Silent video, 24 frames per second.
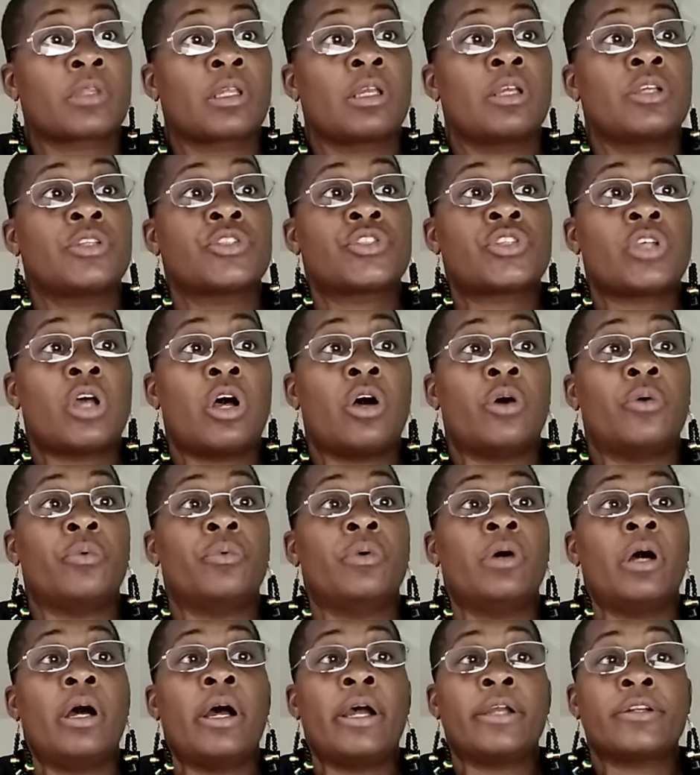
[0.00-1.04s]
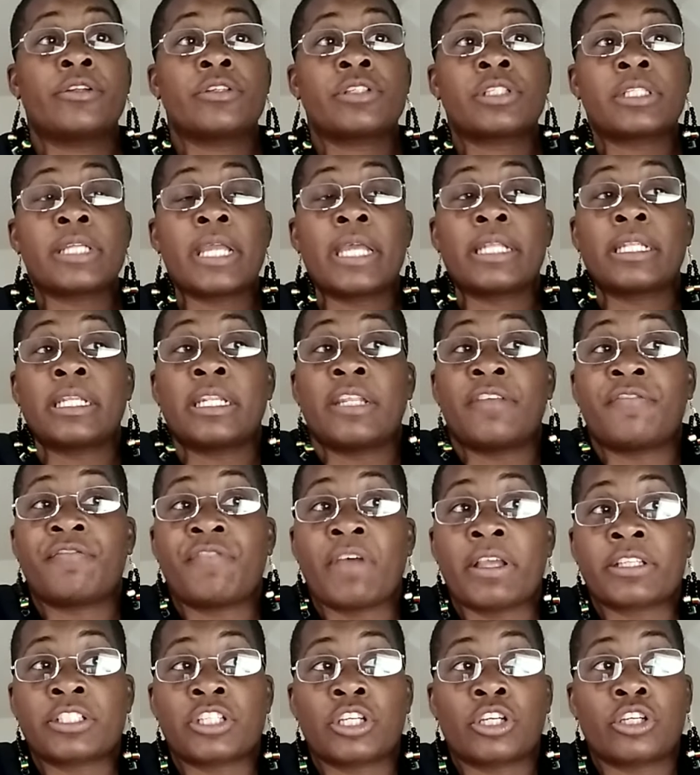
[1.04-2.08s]
So, understanding
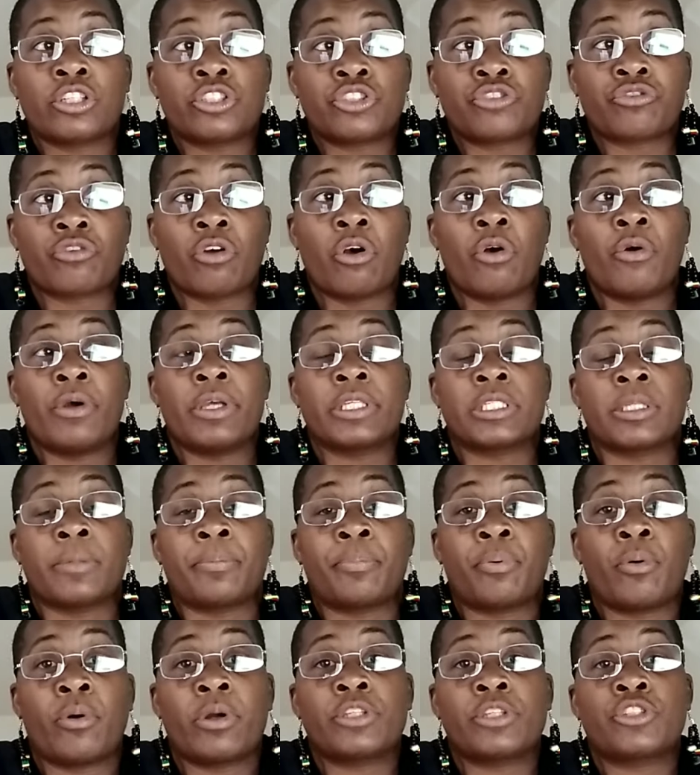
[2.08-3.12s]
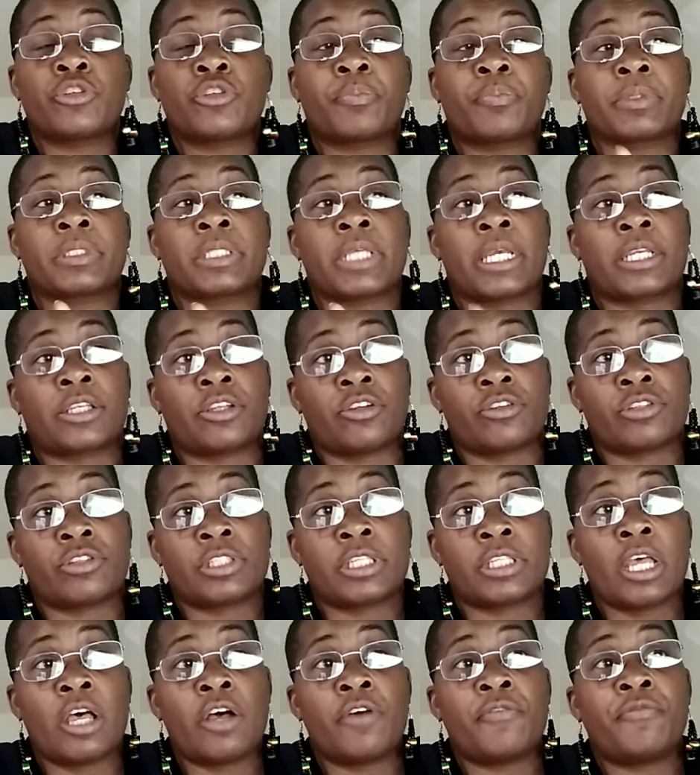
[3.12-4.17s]
infection control is important to protect
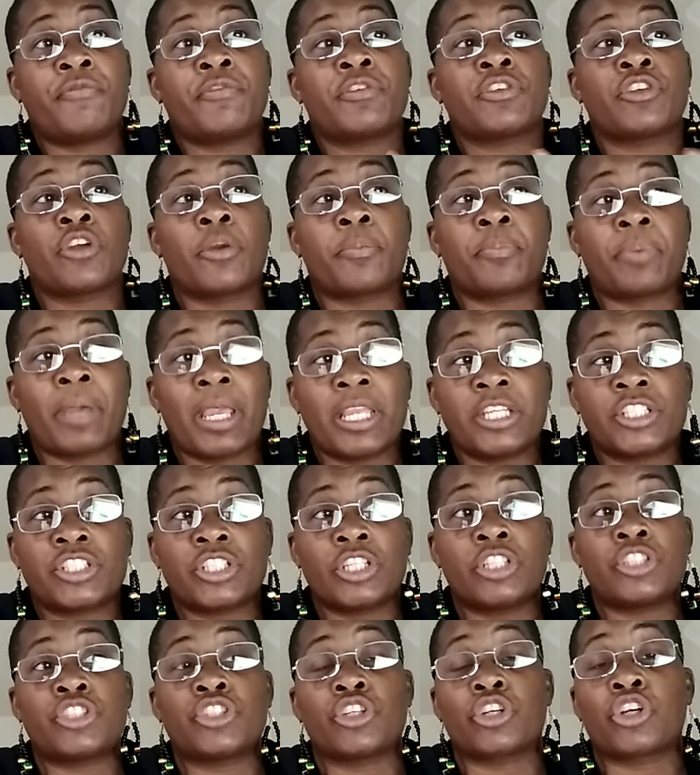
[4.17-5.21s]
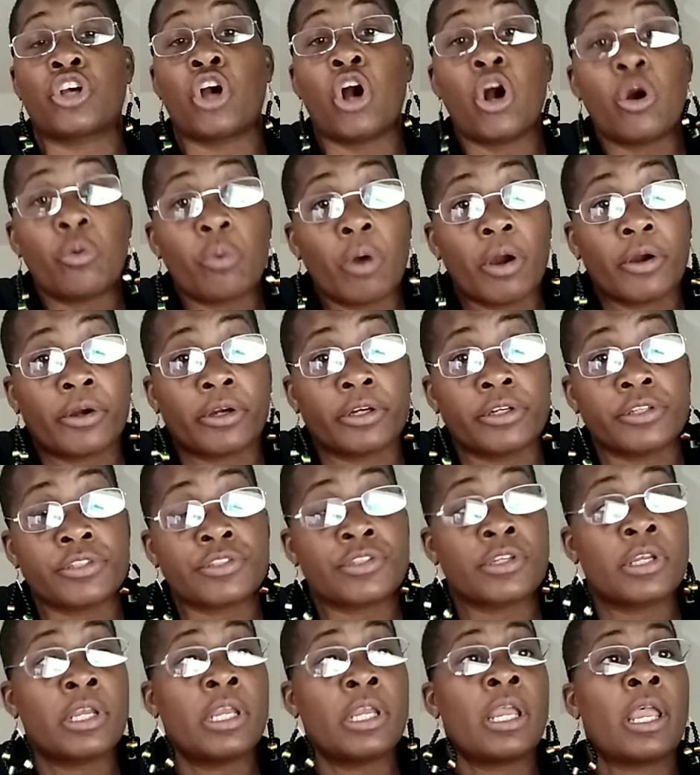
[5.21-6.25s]
yourself, your patients, your co-workers,
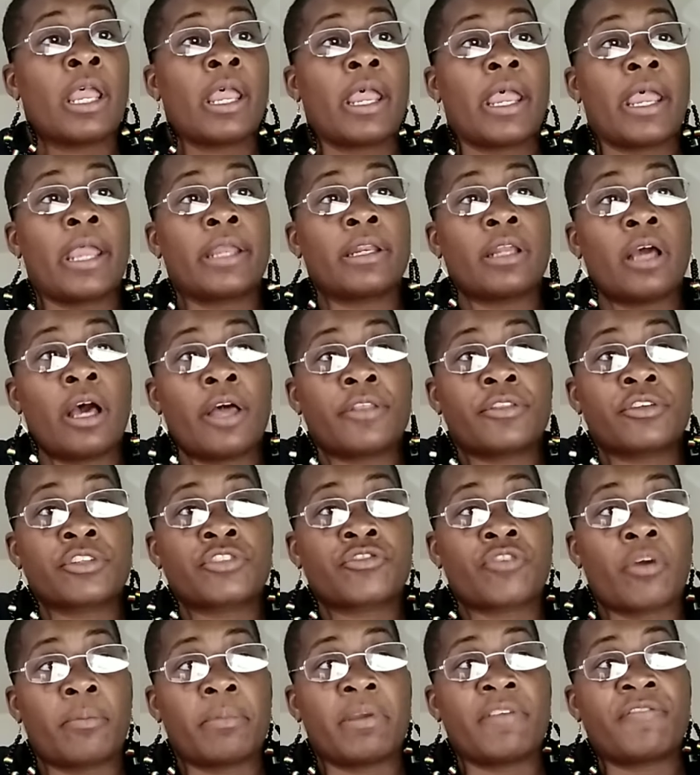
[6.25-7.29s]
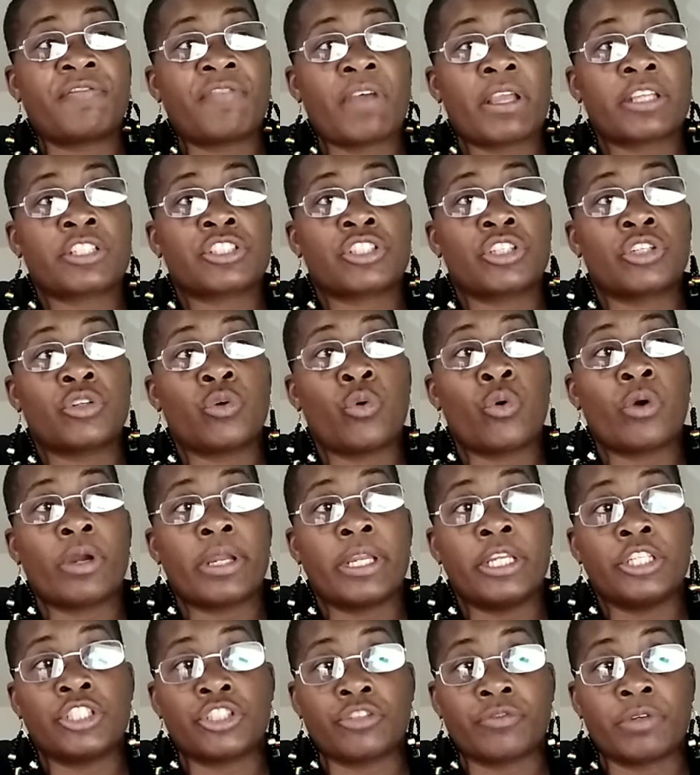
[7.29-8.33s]
and others from infection or
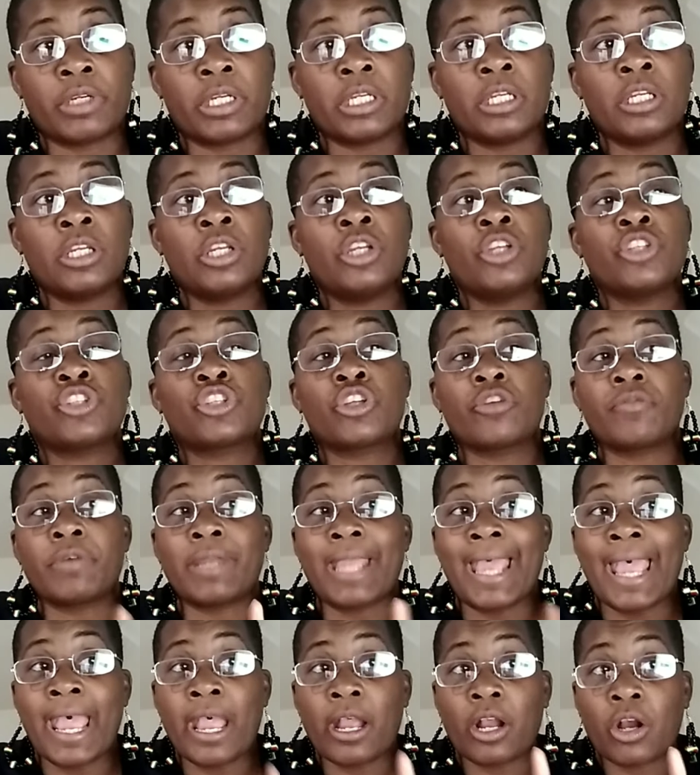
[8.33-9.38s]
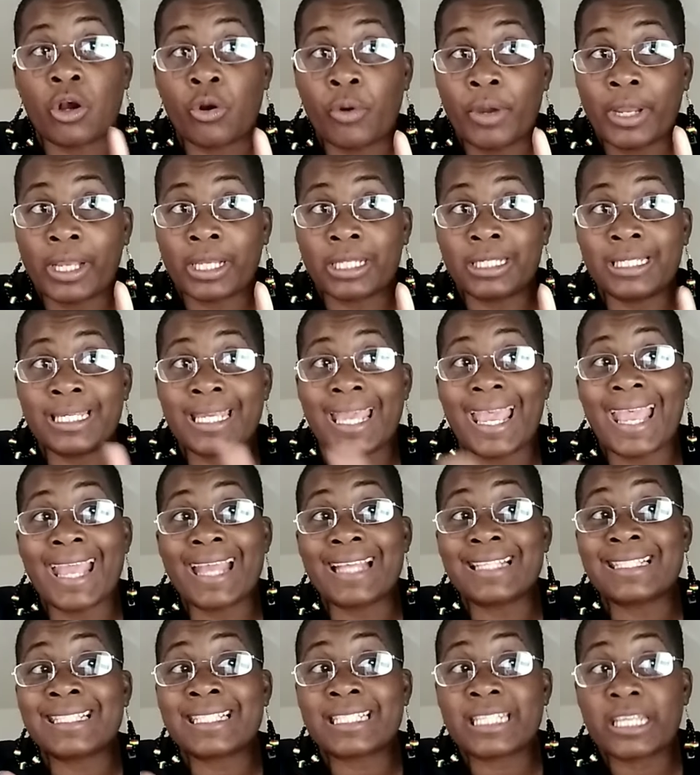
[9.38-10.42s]
injury, to react quickly
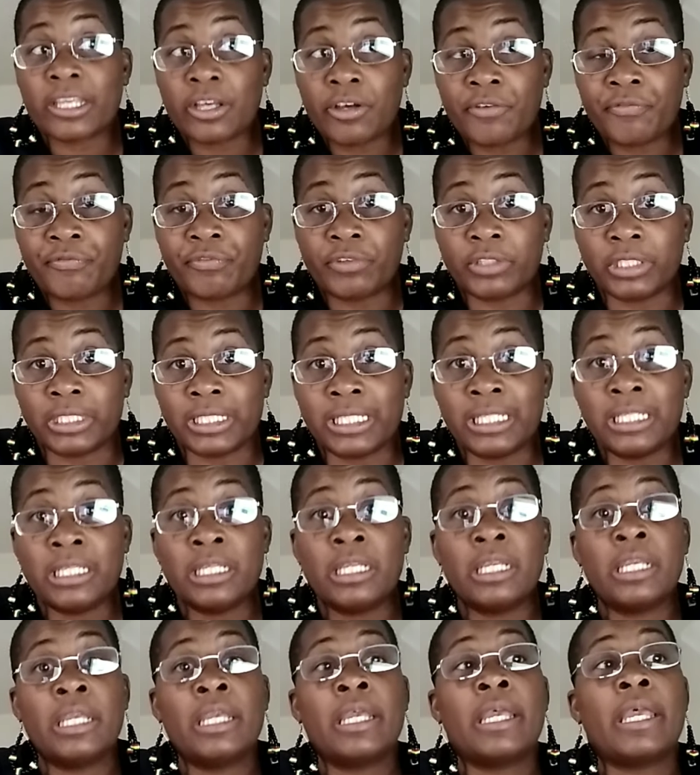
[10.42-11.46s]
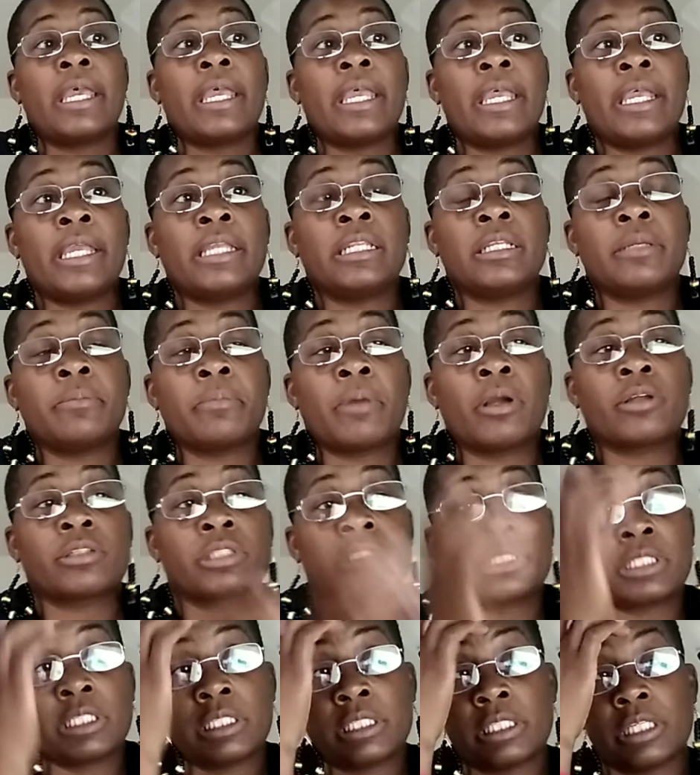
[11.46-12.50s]
and skillfully in
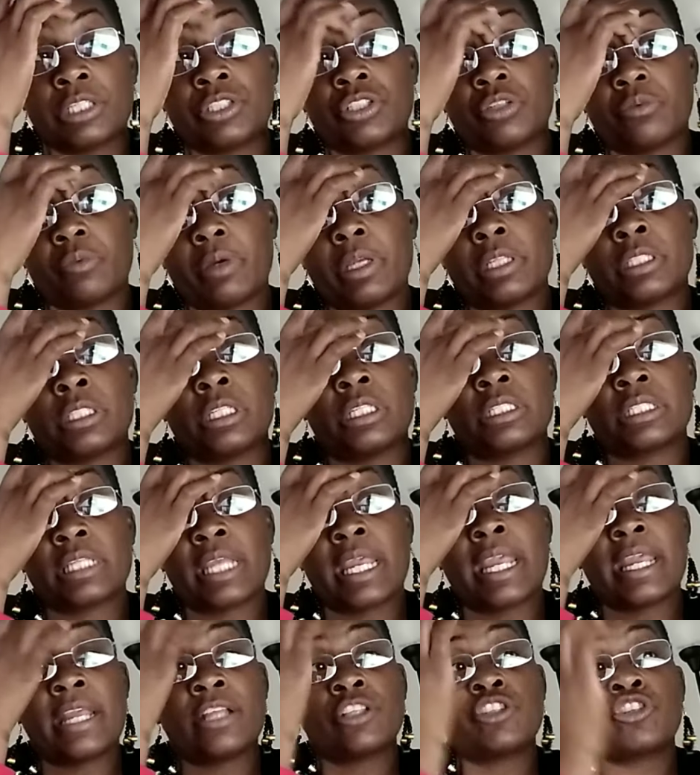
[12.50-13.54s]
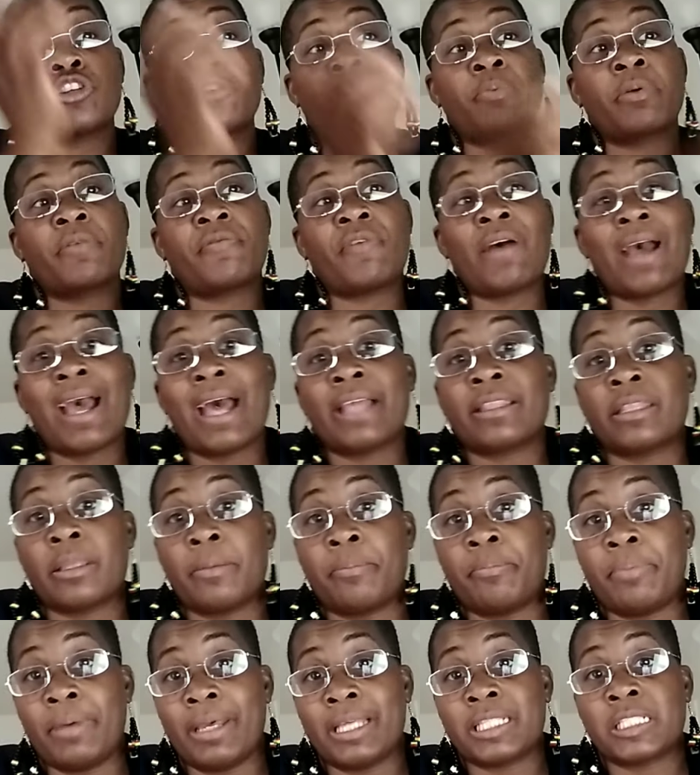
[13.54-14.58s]
emergency situations, and to provide the
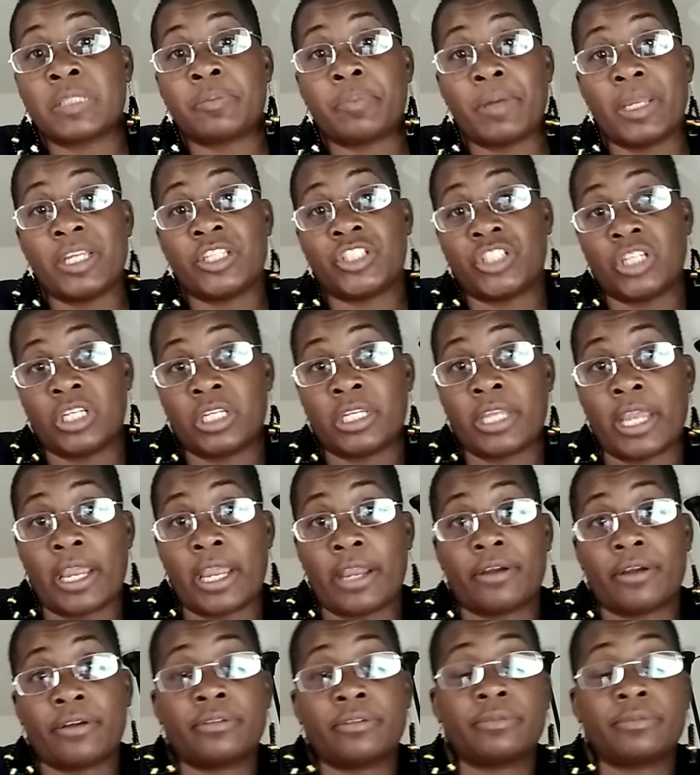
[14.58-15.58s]
best patient care.